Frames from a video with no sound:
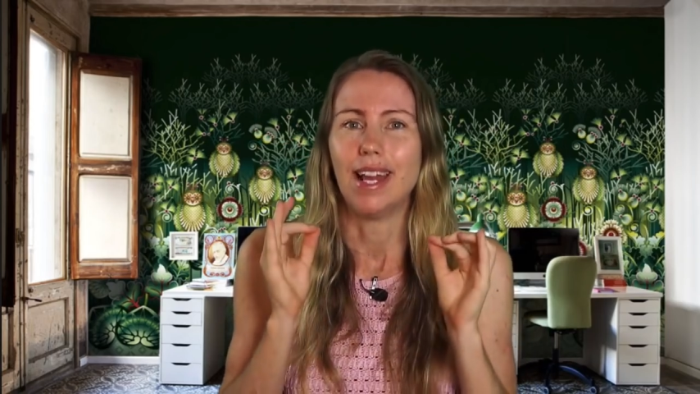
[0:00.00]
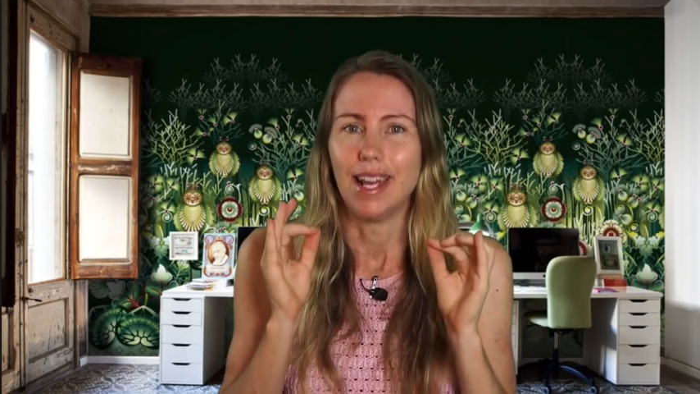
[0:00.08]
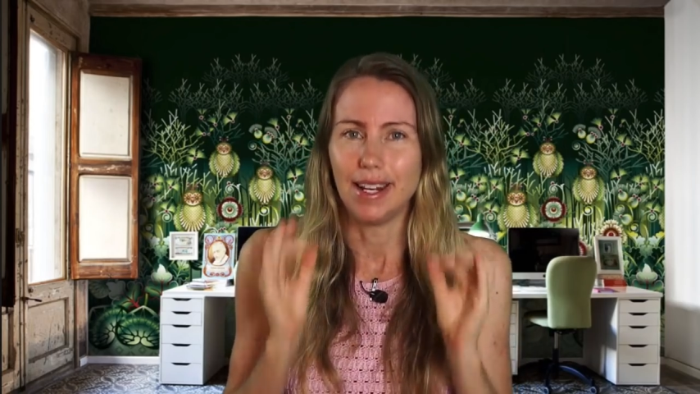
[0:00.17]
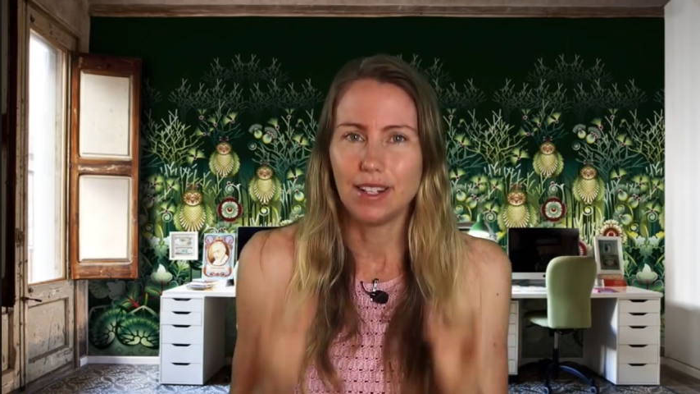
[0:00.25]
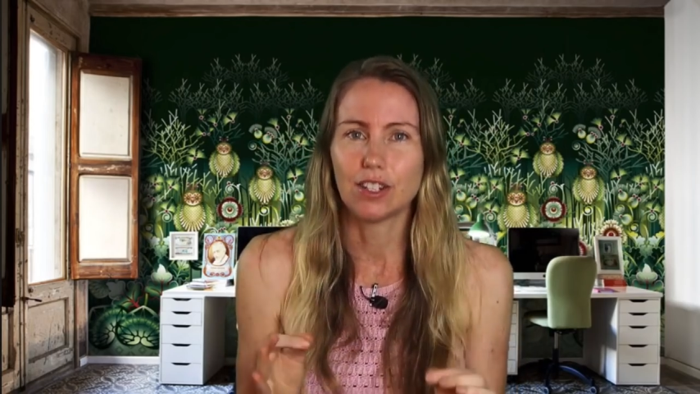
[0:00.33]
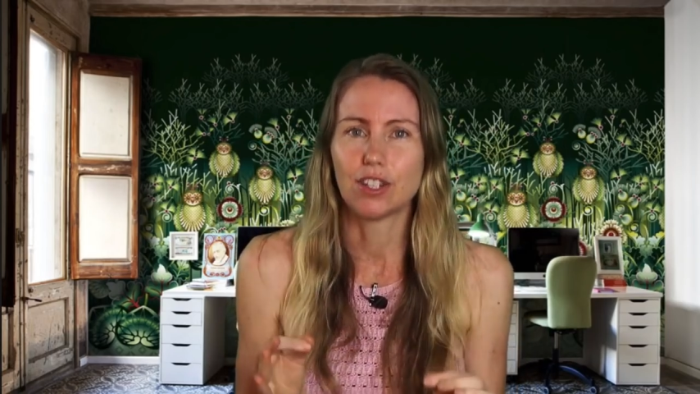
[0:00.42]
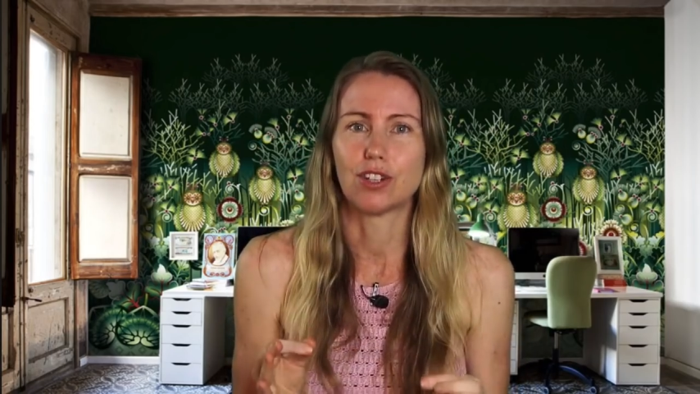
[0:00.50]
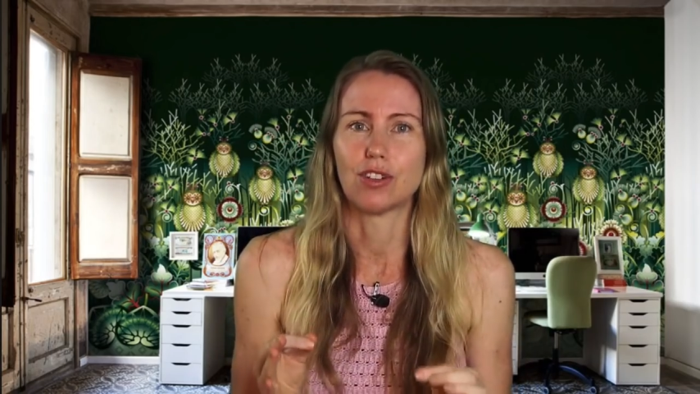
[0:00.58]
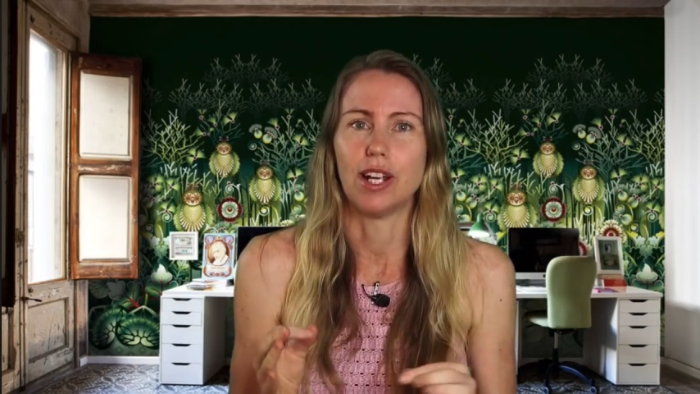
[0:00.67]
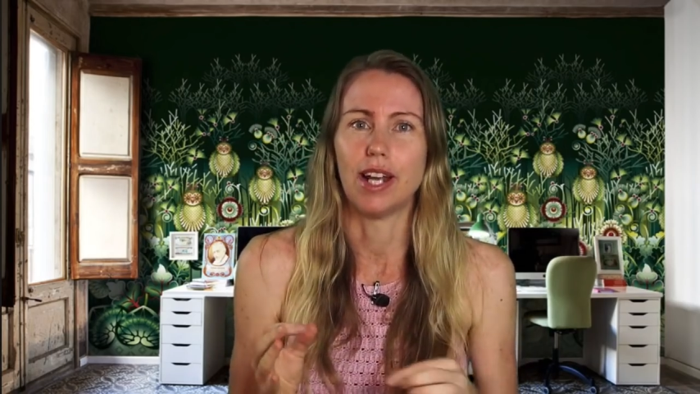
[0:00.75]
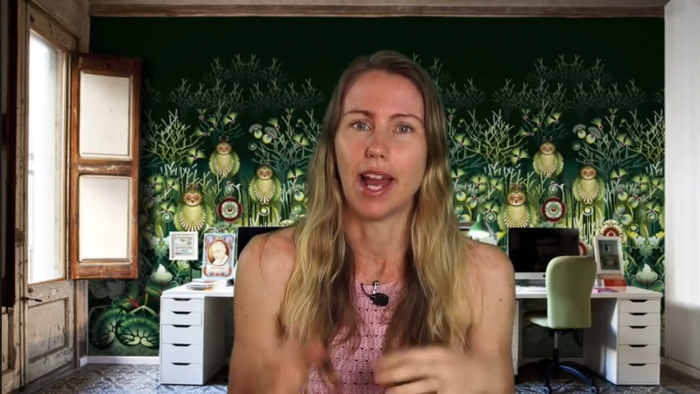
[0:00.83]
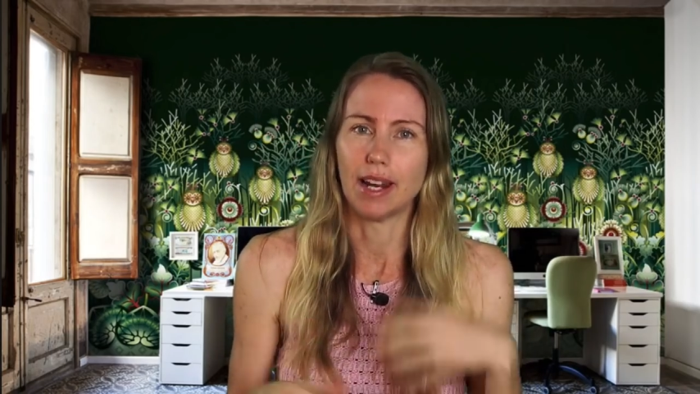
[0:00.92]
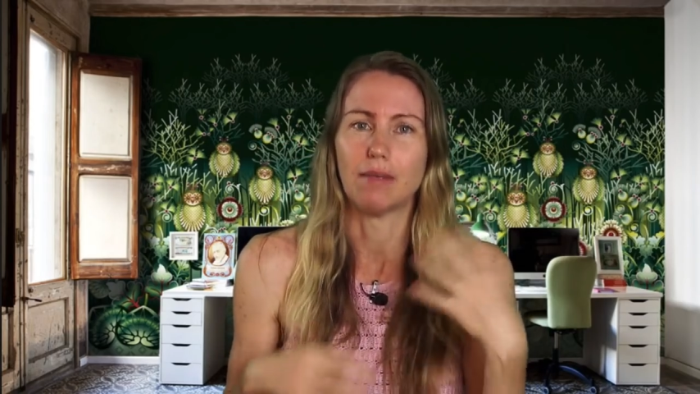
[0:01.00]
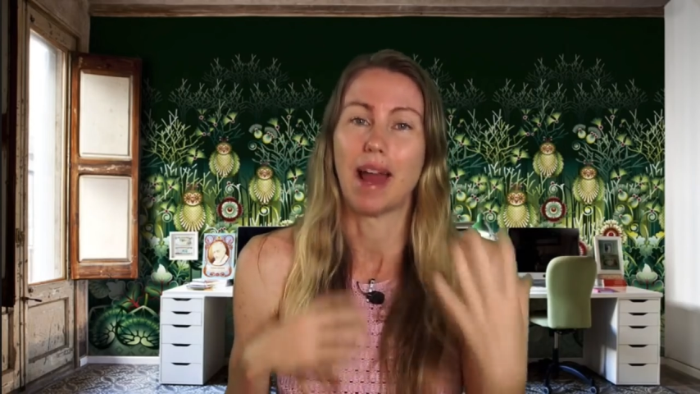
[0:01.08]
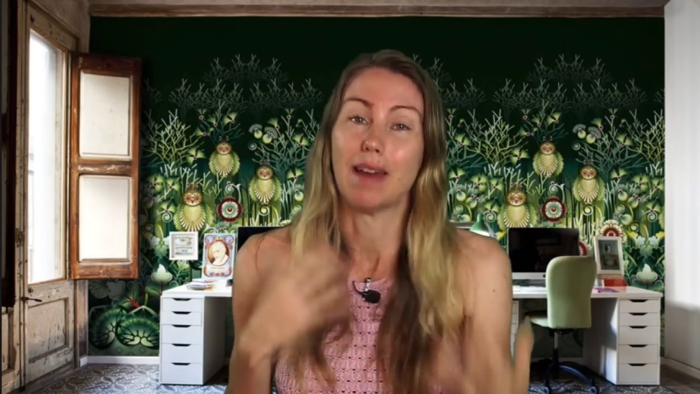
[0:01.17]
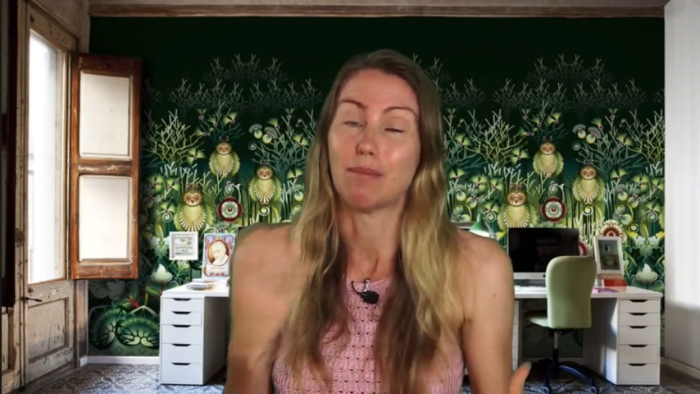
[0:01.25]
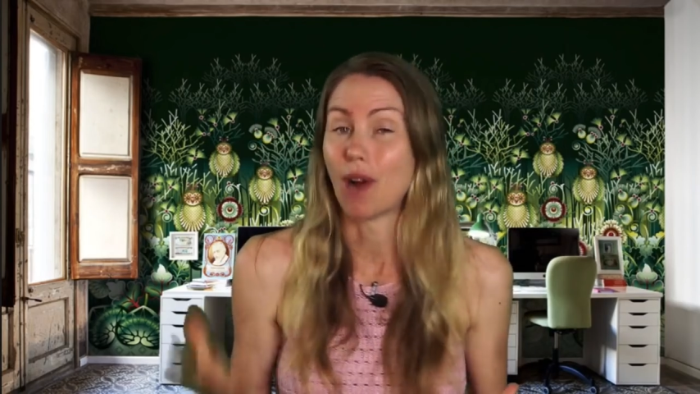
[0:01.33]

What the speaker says: industry and